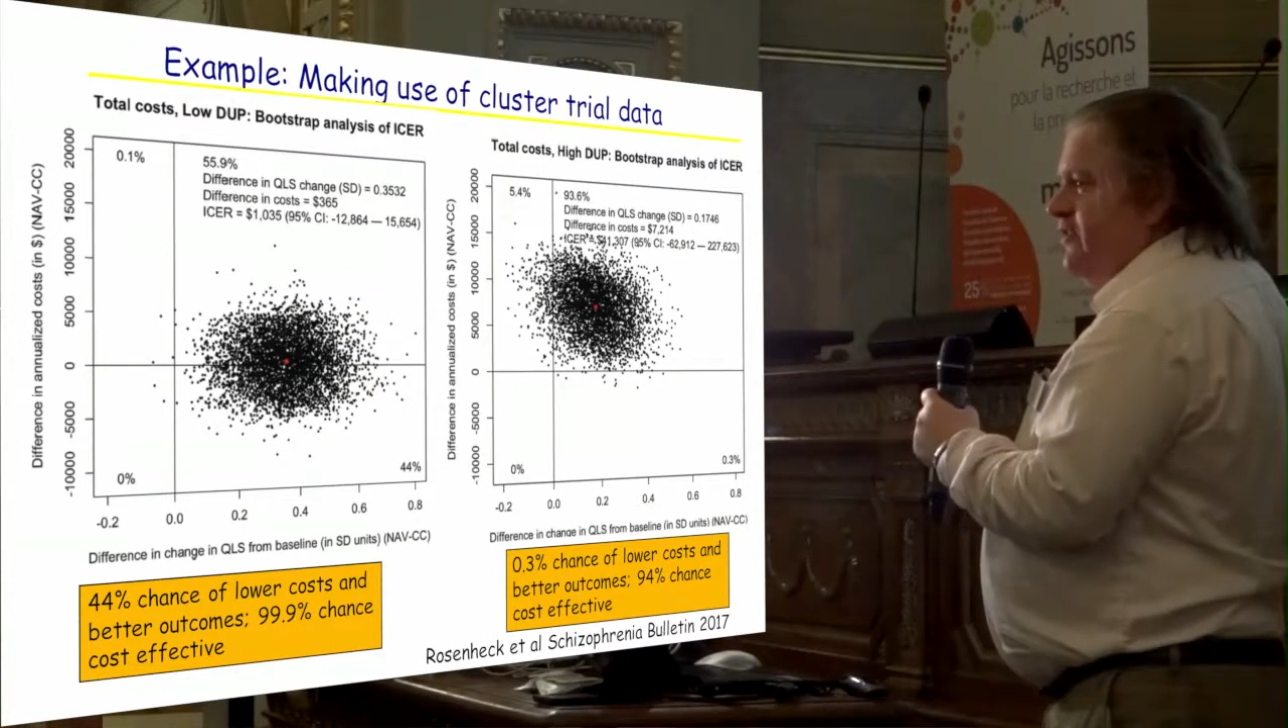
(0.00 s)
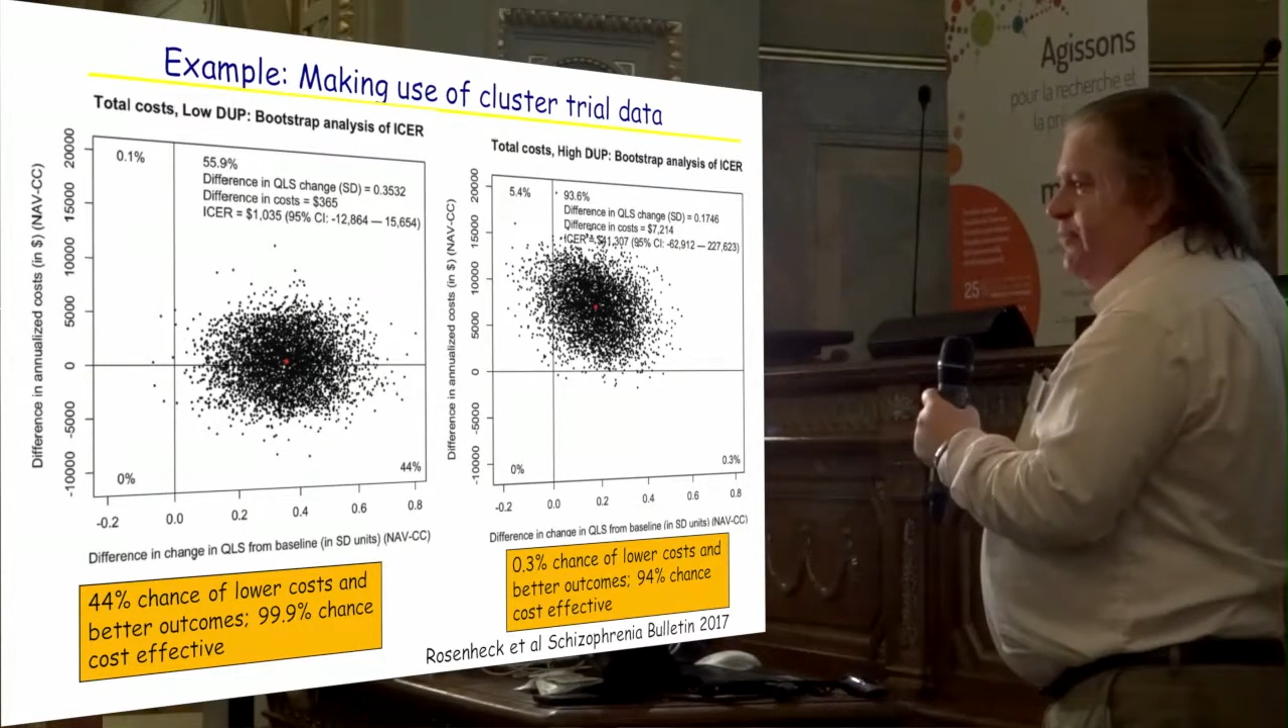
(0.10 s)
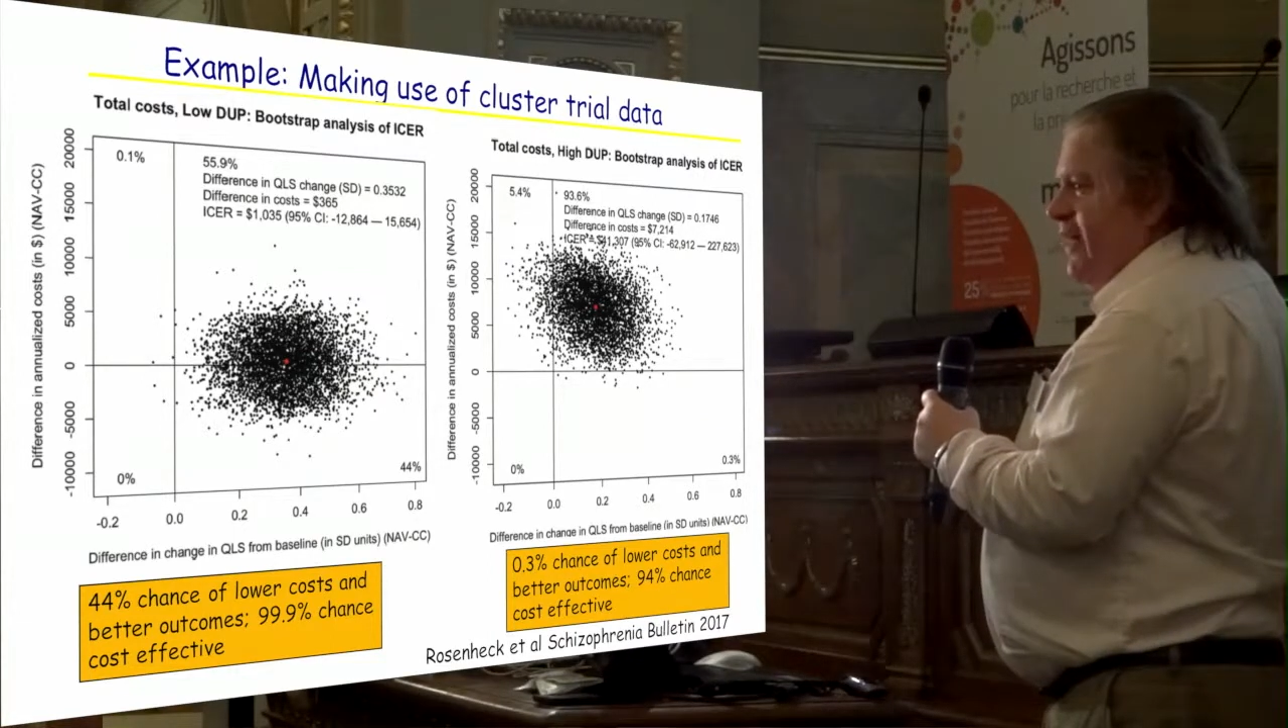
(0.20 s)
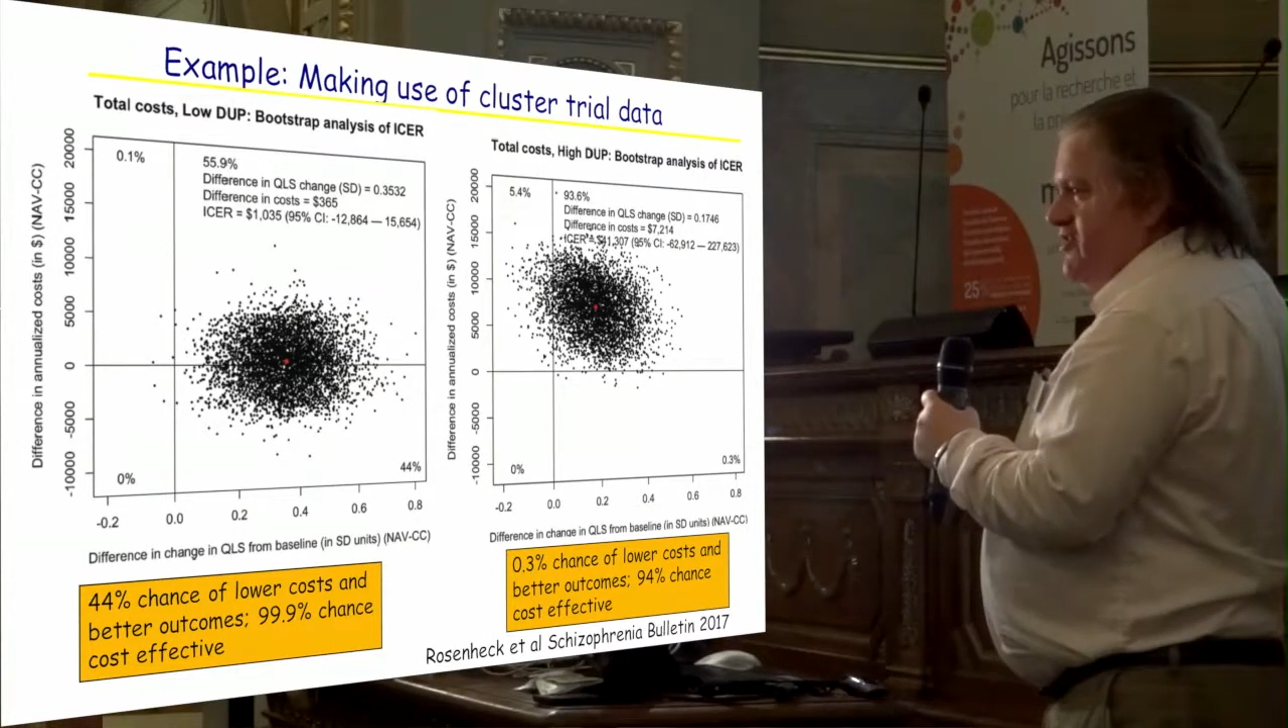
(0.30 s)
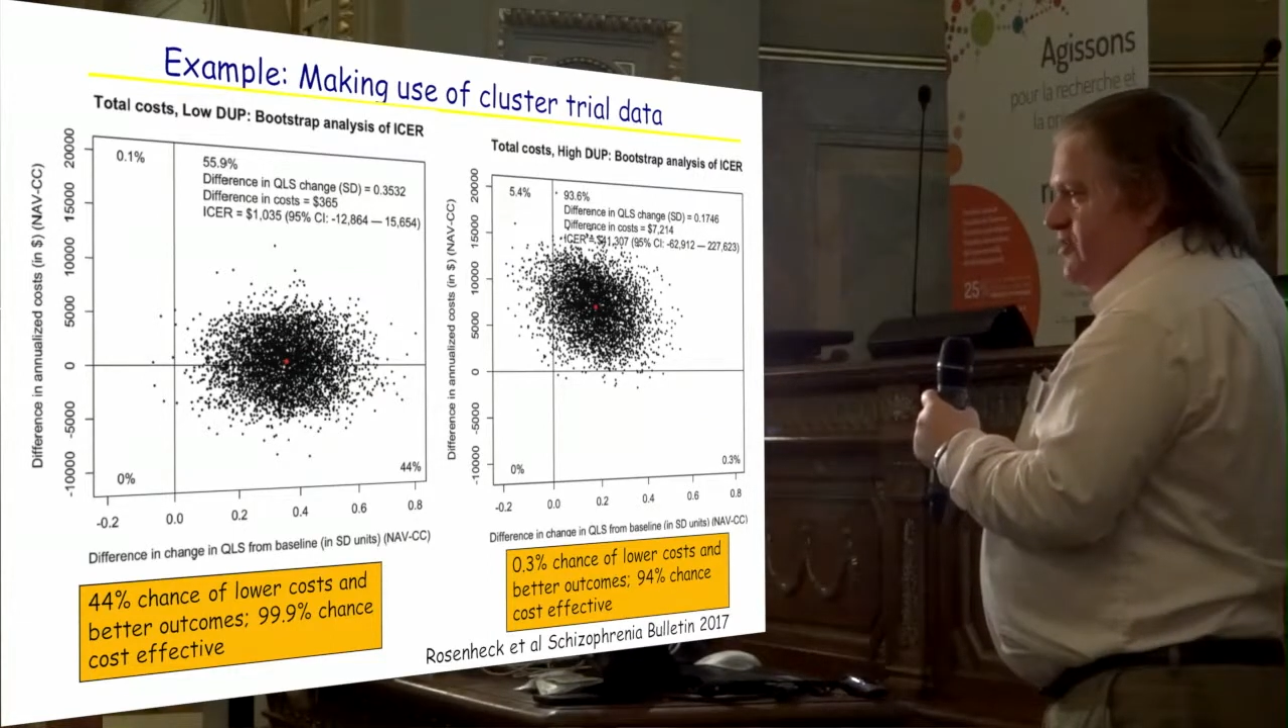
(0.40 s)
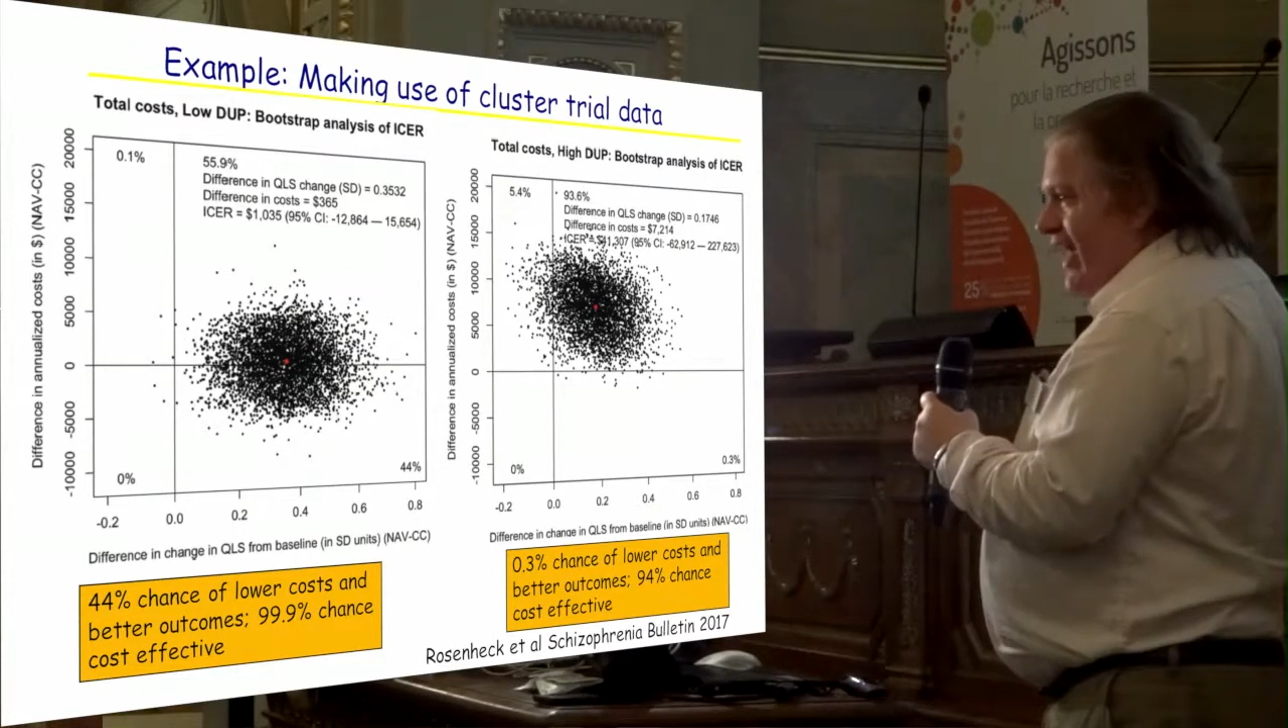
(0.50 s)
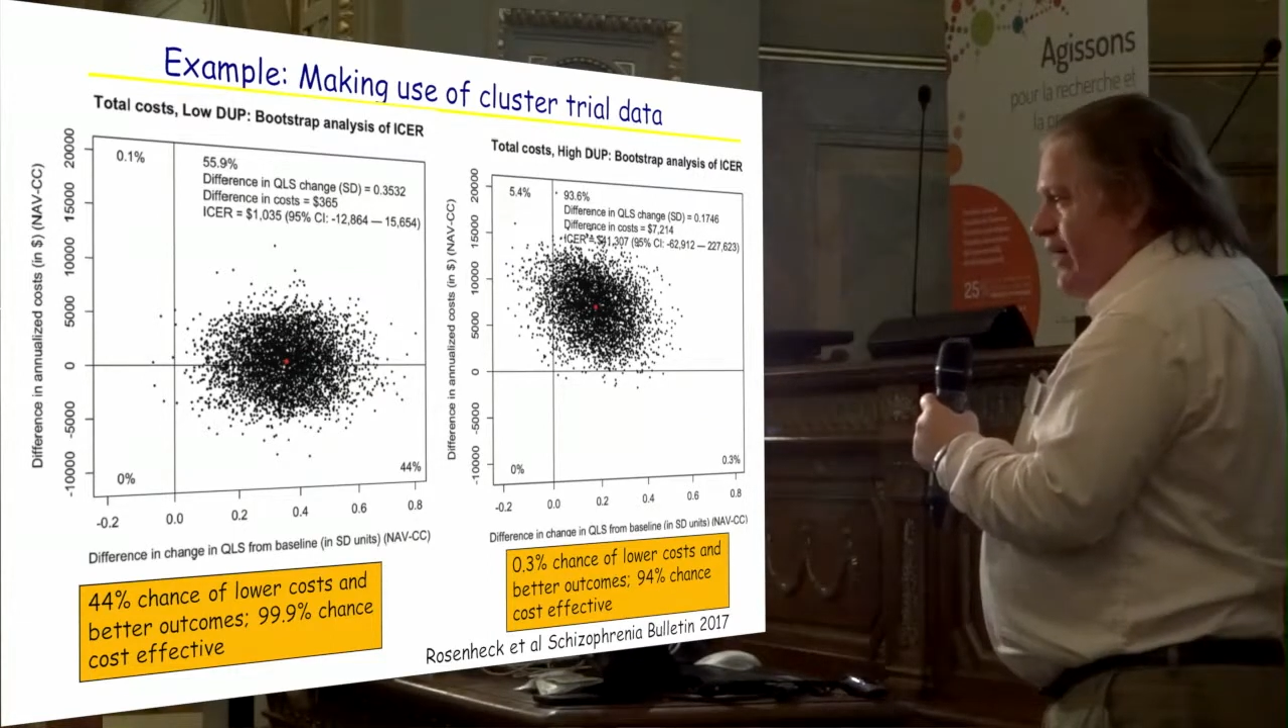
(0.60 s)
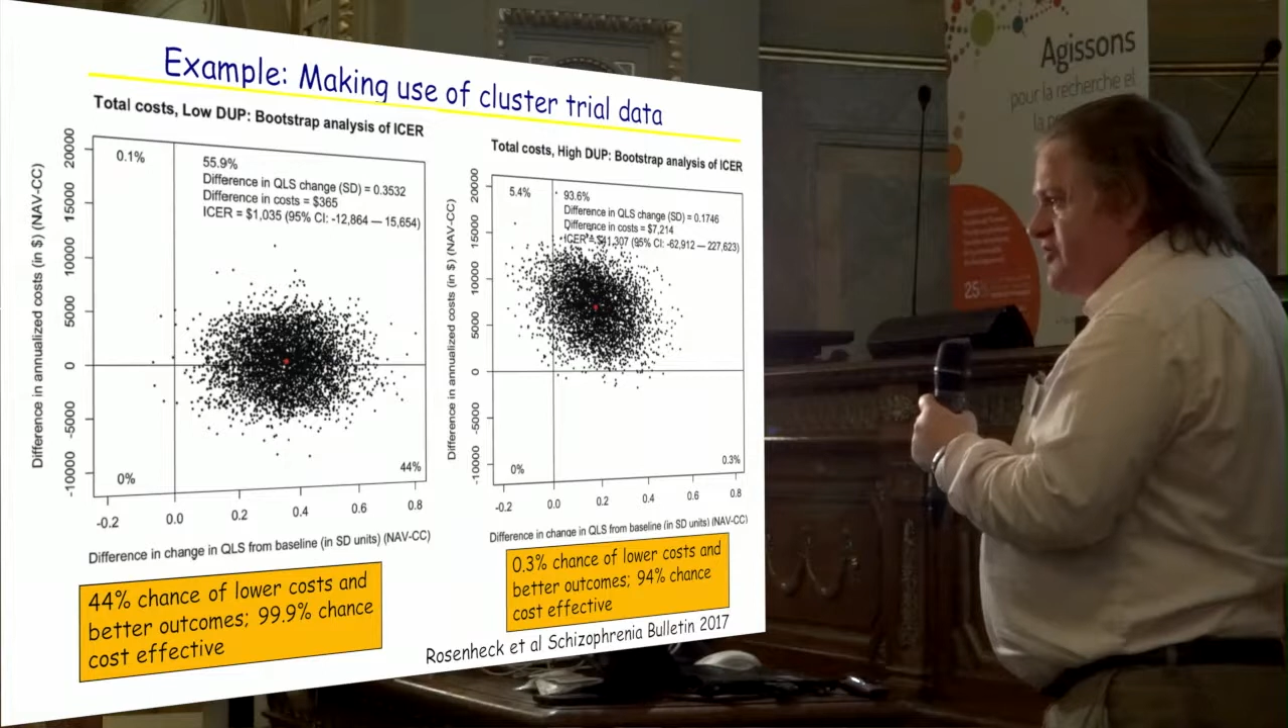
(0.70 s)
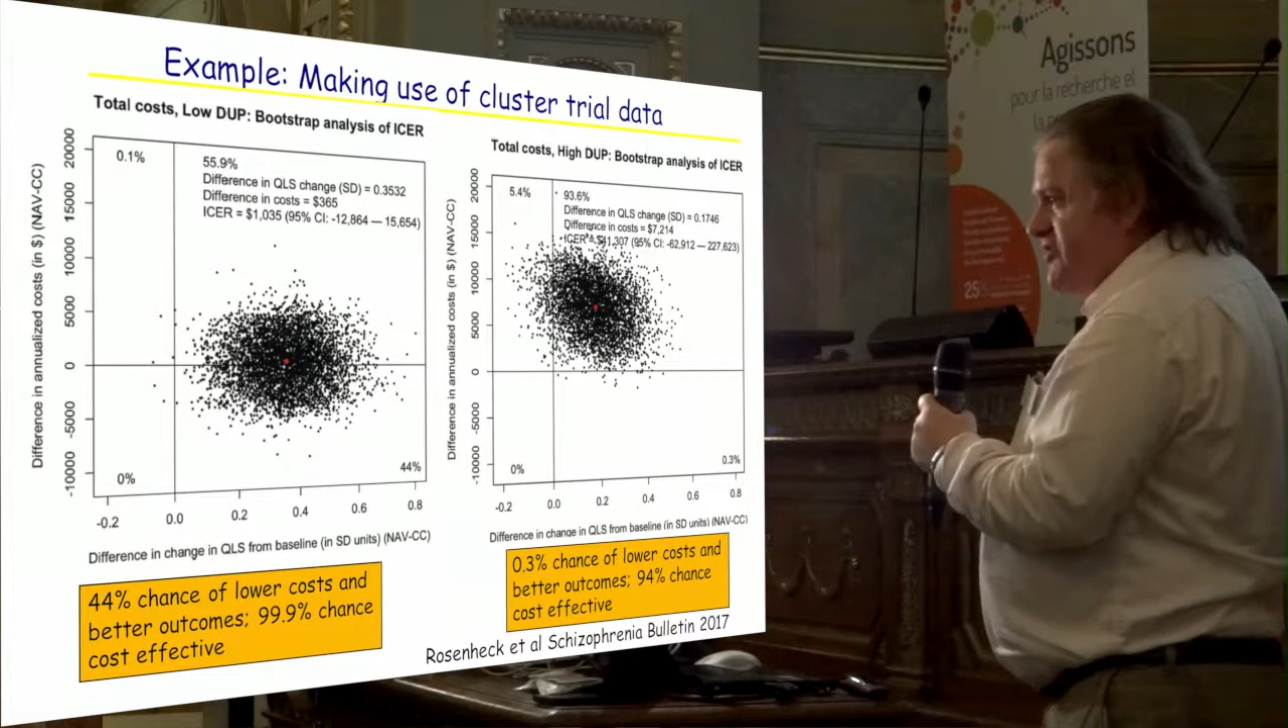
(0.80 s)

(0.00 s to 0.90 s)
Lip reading: impacts on housing